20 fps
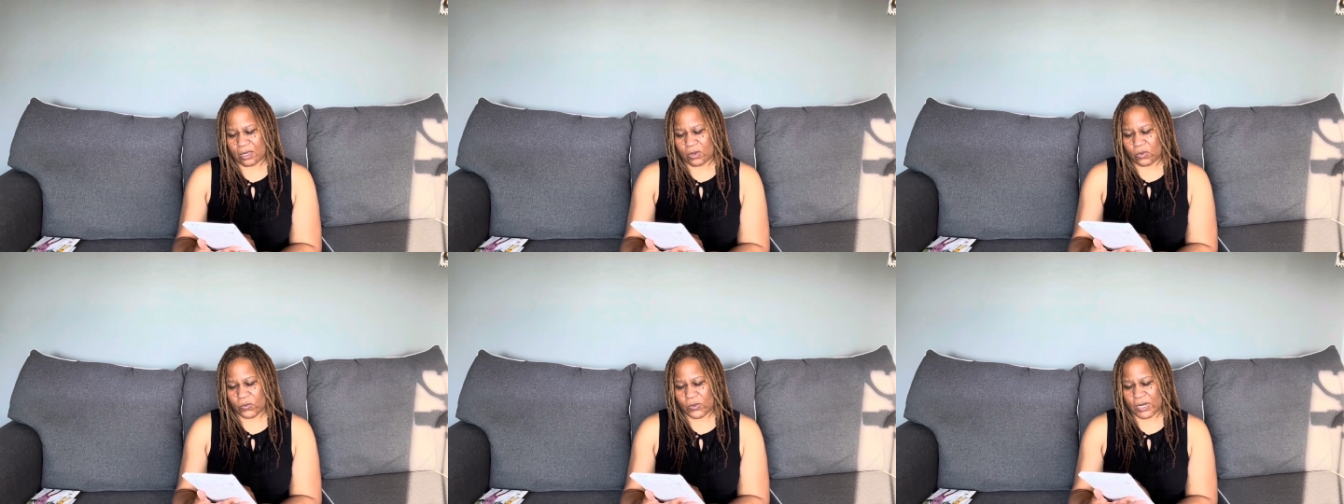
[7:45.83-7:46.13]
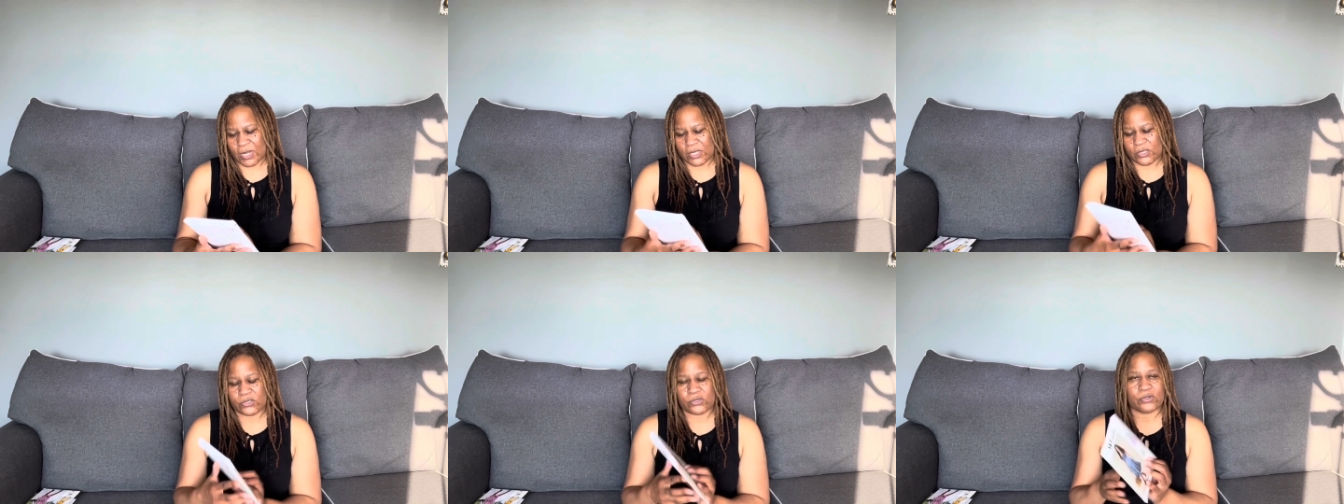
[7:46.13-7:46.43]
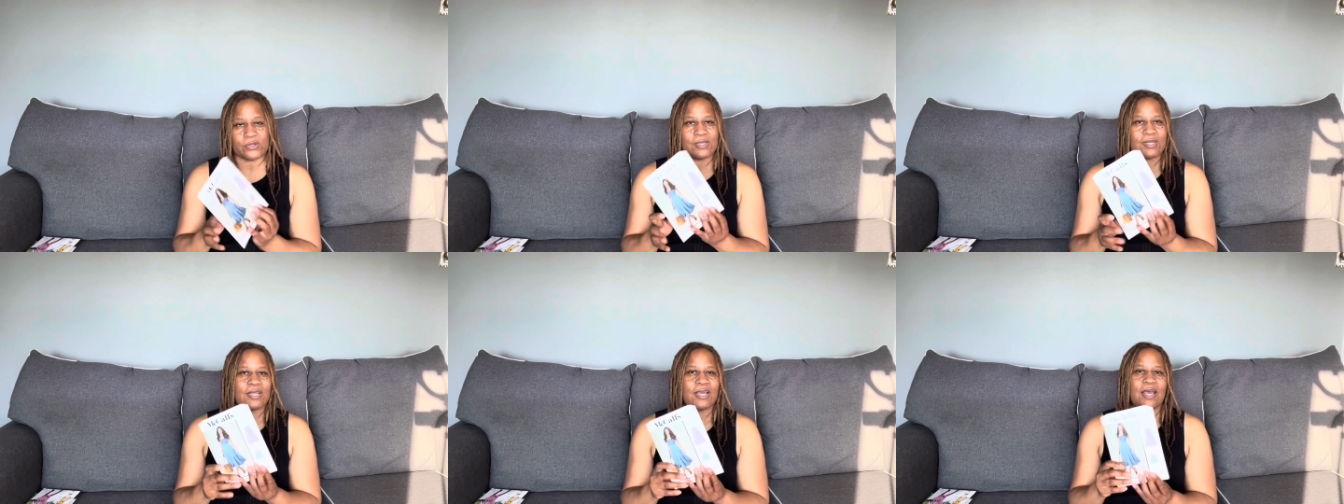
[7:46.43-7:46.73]
When I
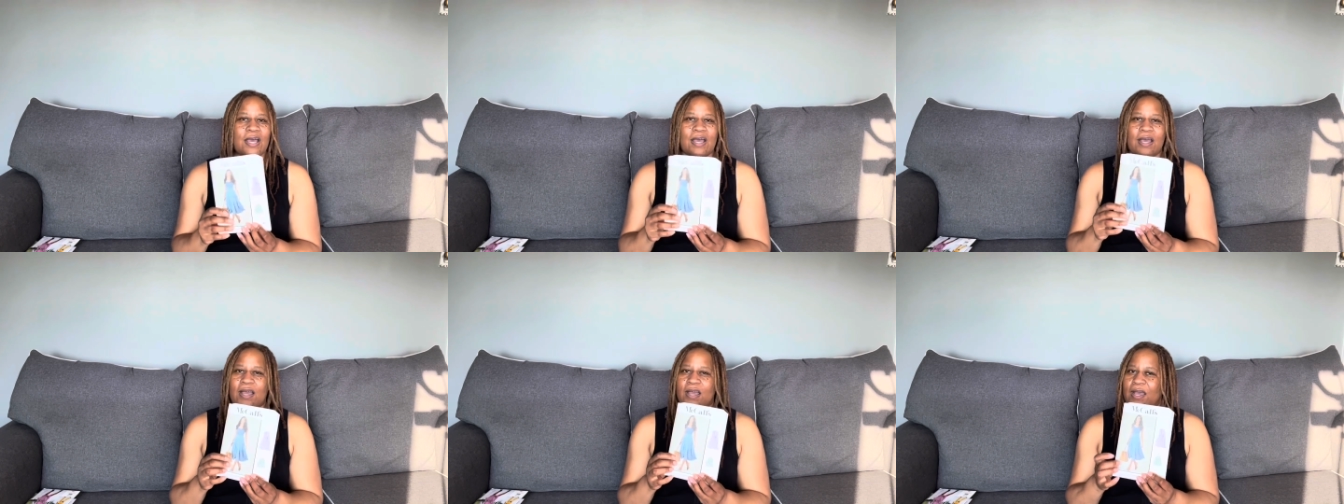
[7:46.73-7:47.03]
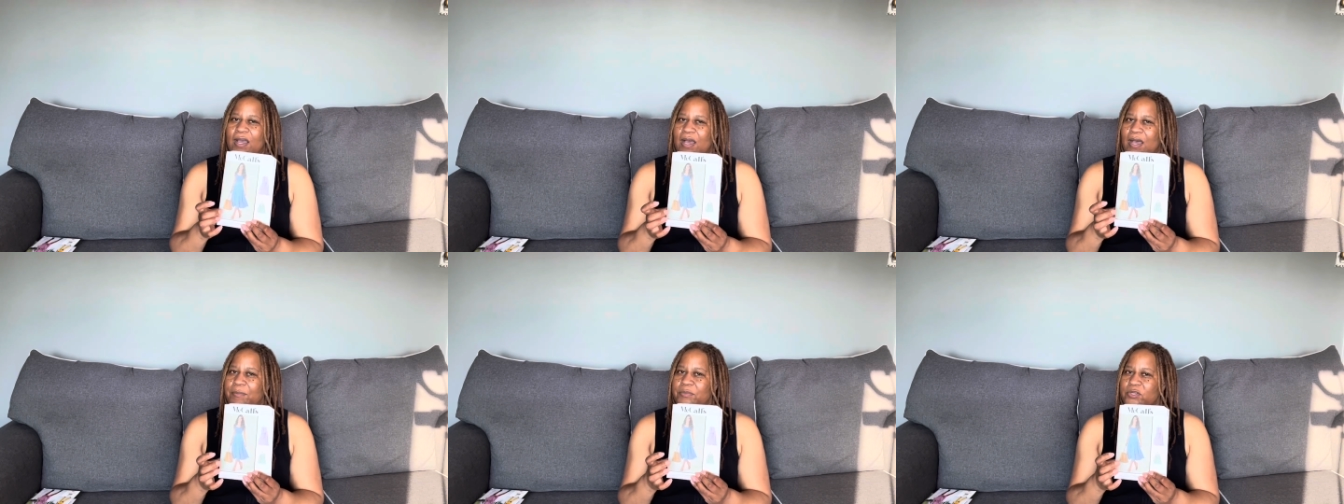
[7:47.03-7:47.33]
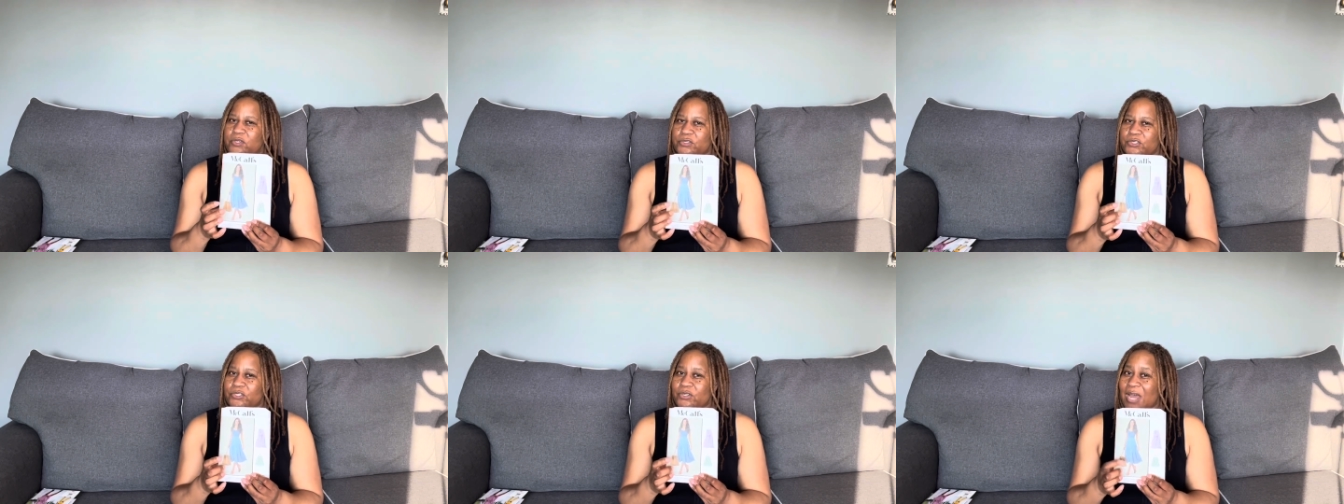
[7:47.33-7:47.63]
do it, I'm
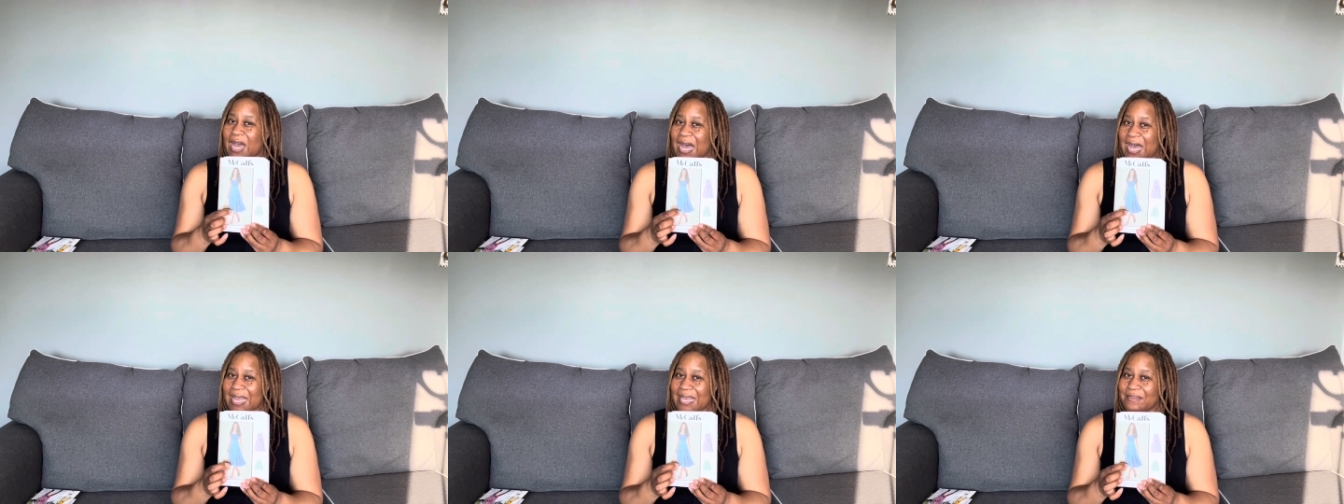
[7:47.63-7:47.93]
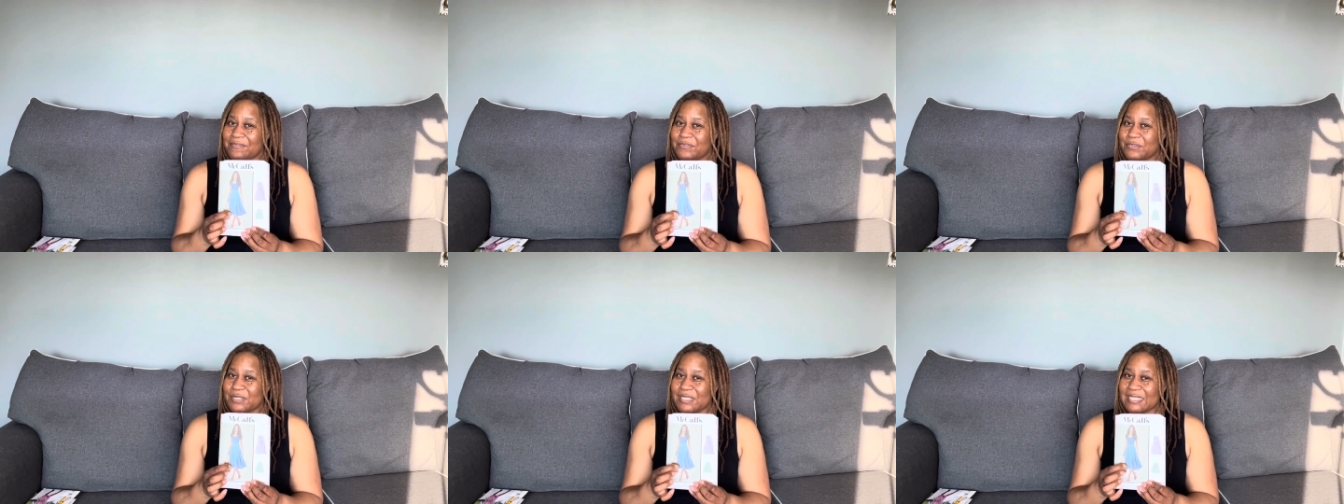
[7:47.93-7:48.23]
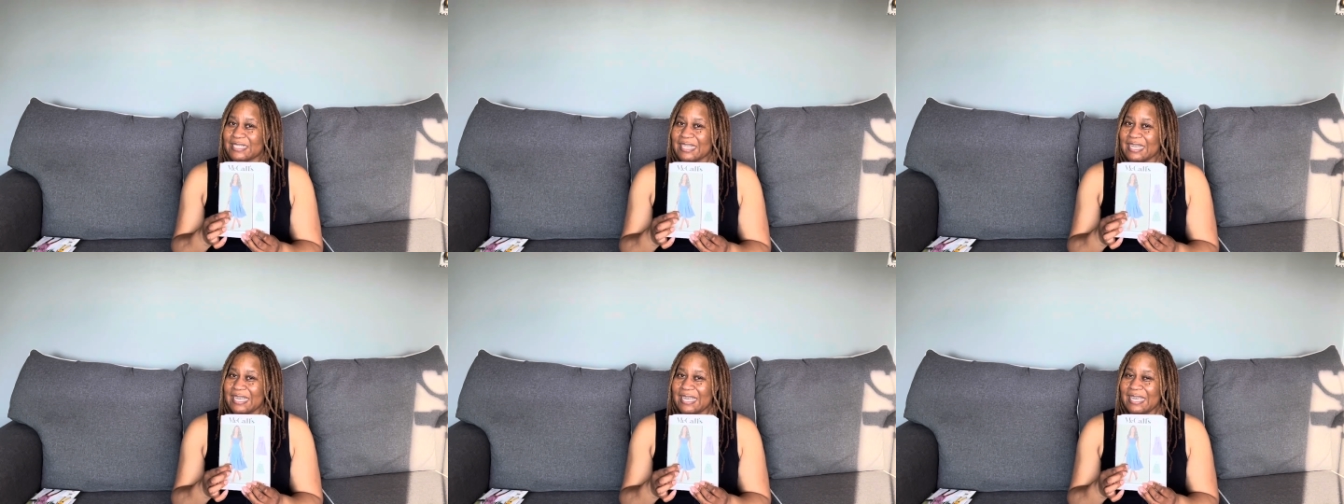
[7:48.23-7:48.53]
gonna try for
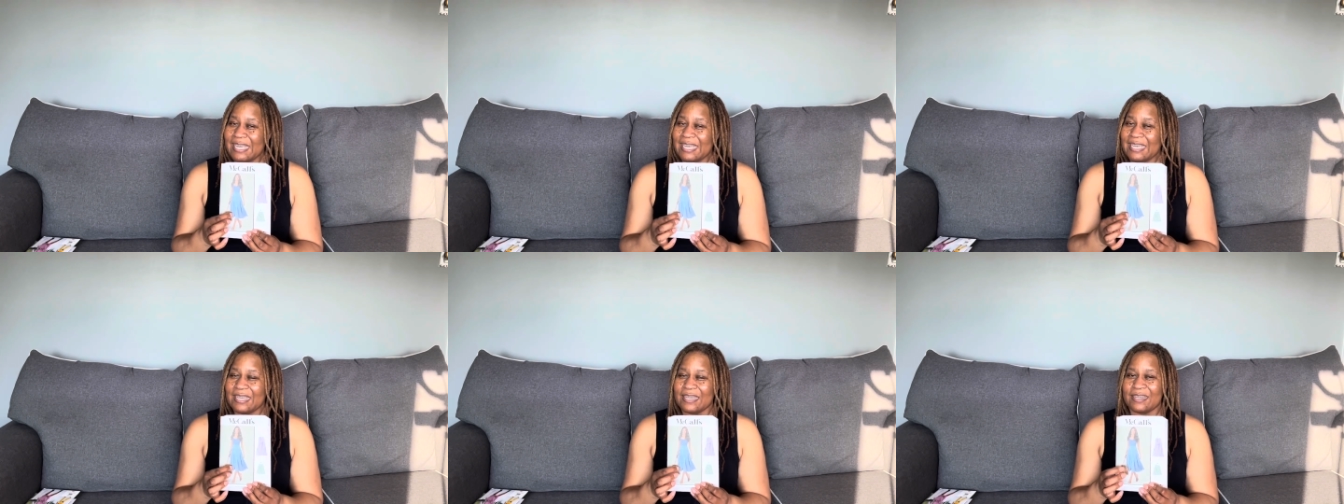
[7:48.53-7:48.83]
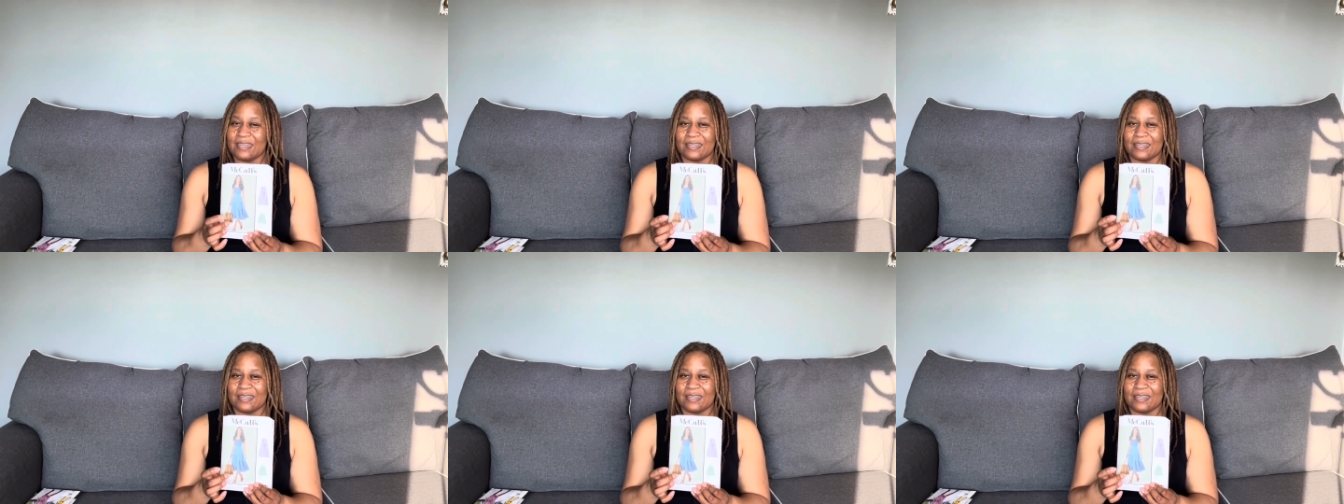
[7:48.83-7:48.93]
C.